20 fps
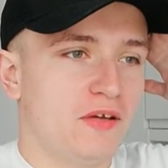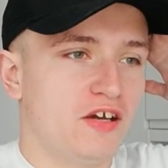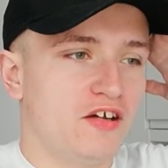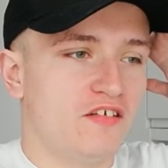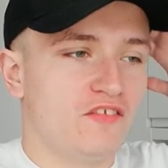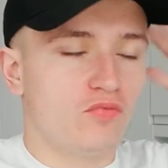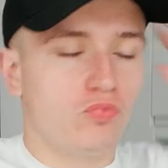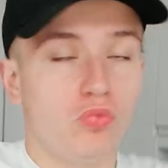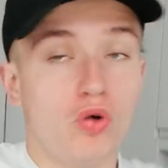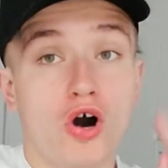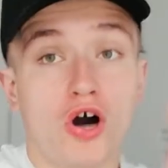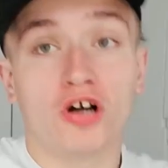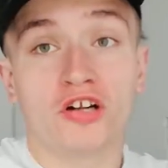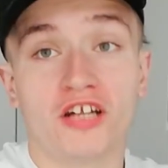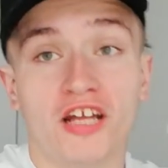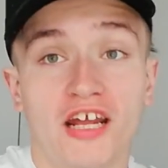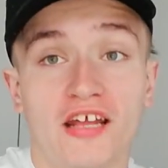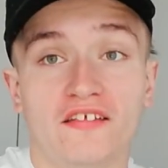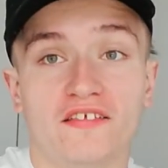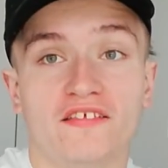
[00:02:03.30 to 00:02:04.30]
because one,
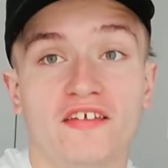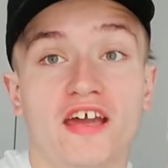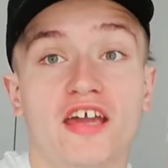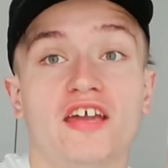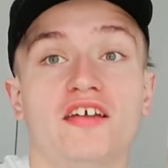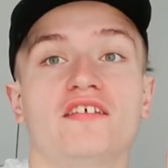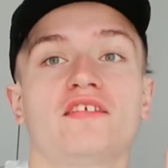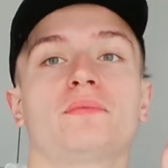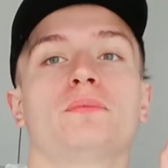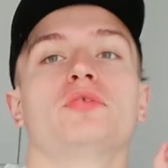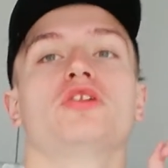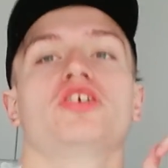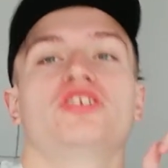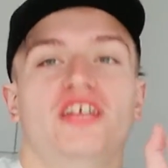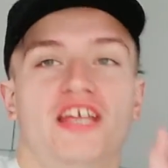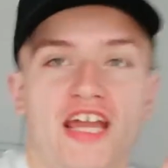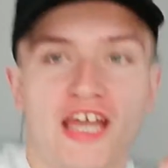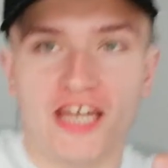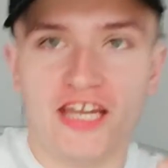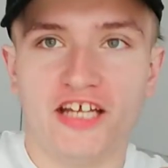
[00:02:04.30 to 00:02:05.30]
it takes
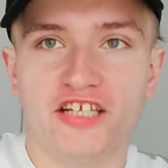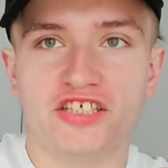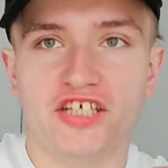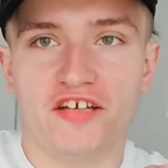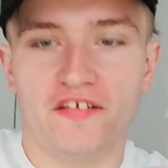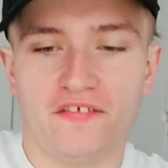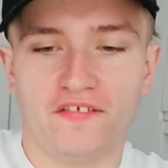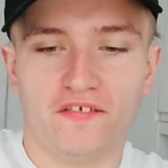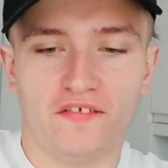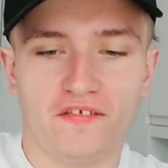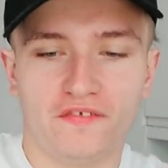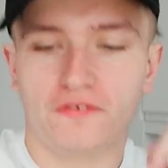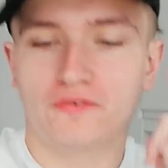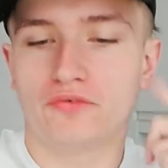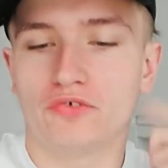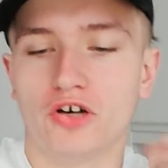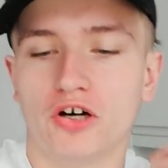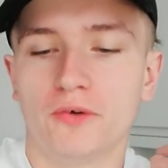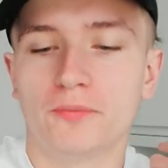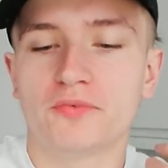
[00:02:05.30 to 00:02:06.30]
bloody ages to
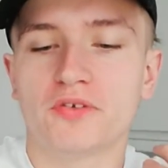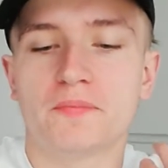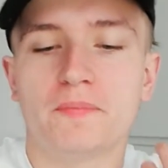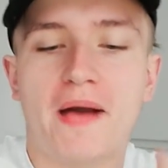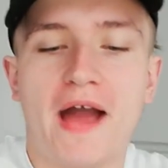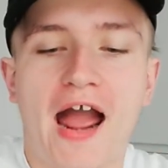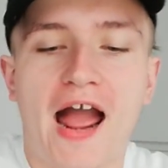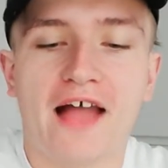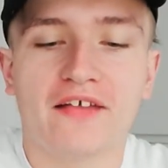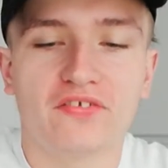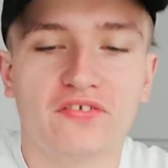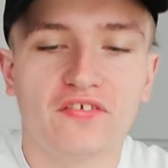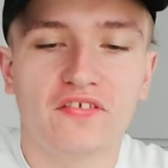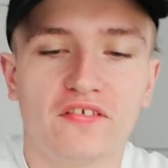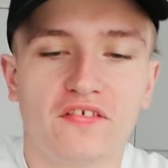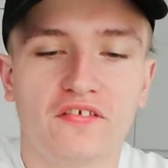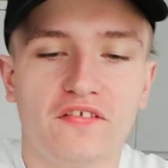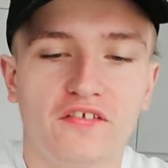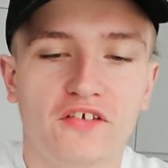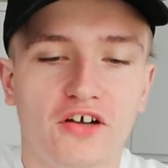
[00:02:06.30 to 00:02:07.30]
scrub the pans
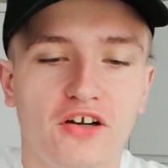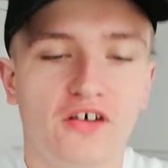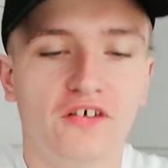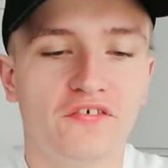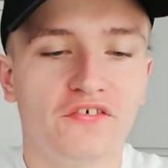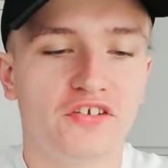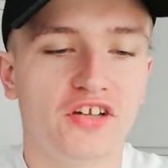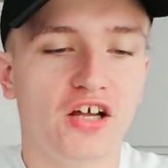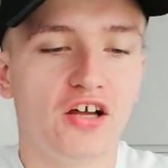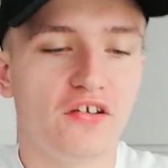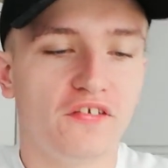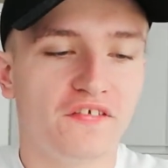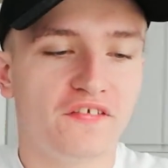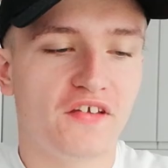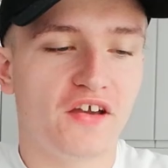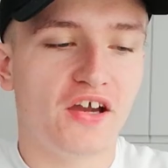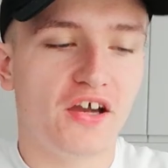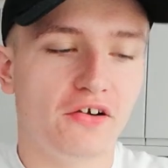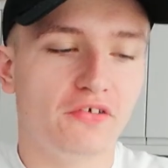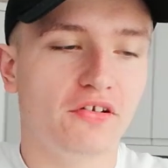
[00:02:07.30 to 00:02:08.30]
and stuff, and
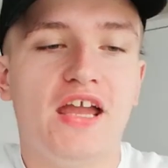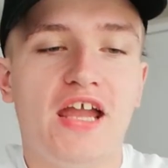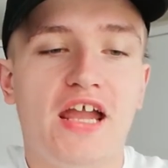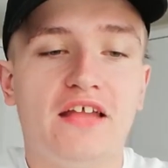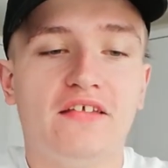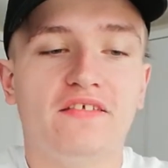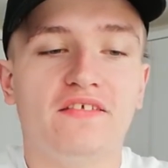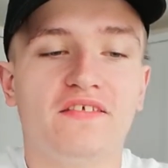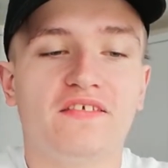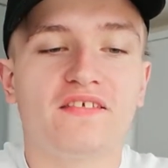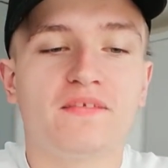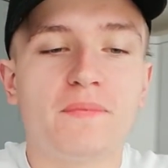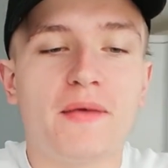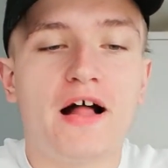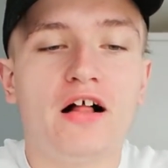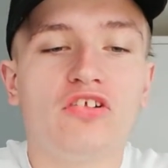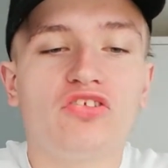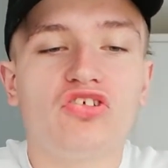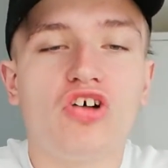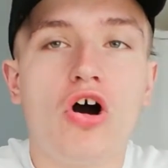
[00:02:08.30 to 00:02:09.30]
also it
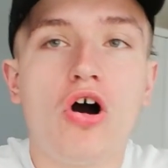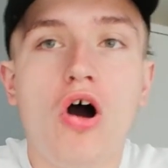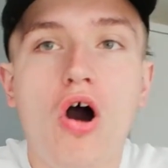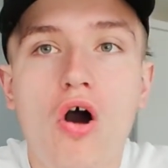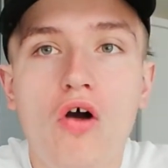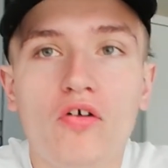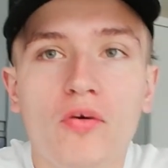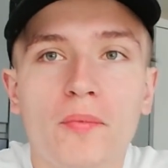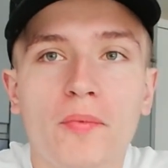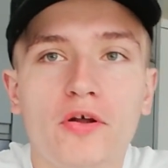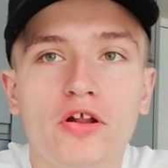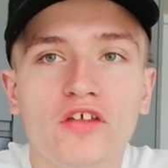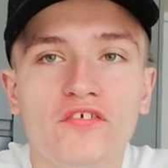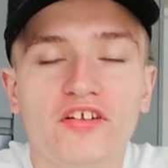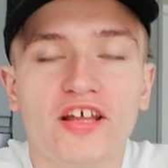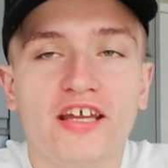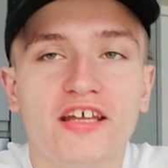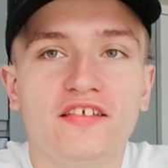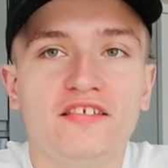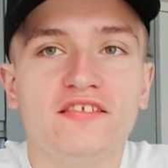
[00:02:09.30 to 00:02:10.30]
smelt horrible
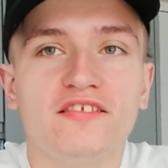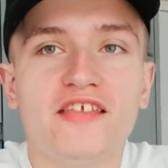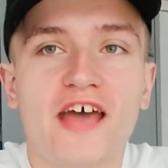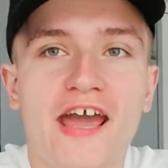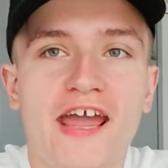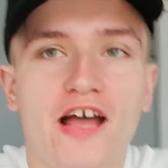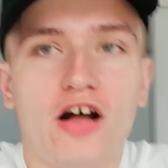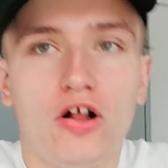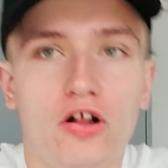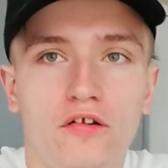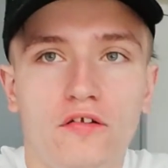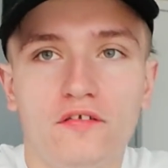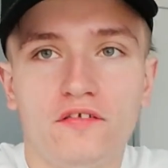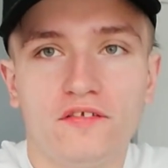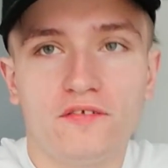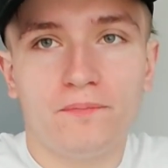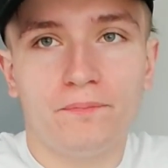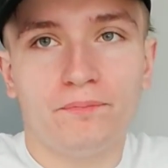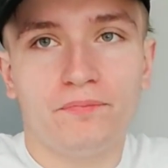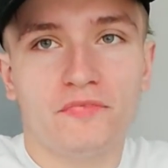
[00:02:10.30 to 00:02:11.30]
of like day
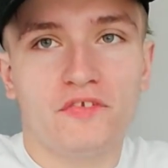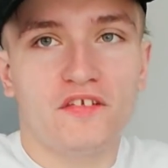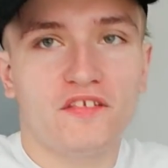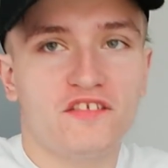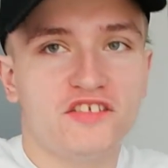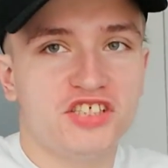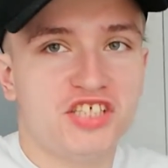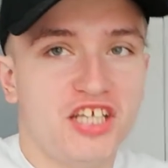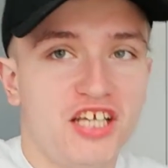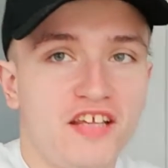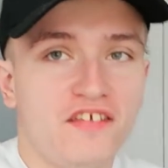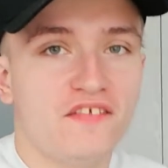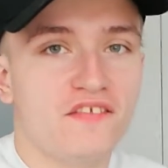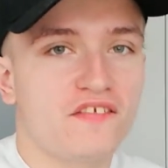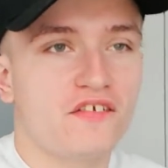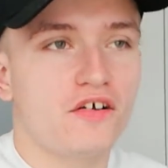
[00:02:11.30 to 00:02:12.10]
old cheese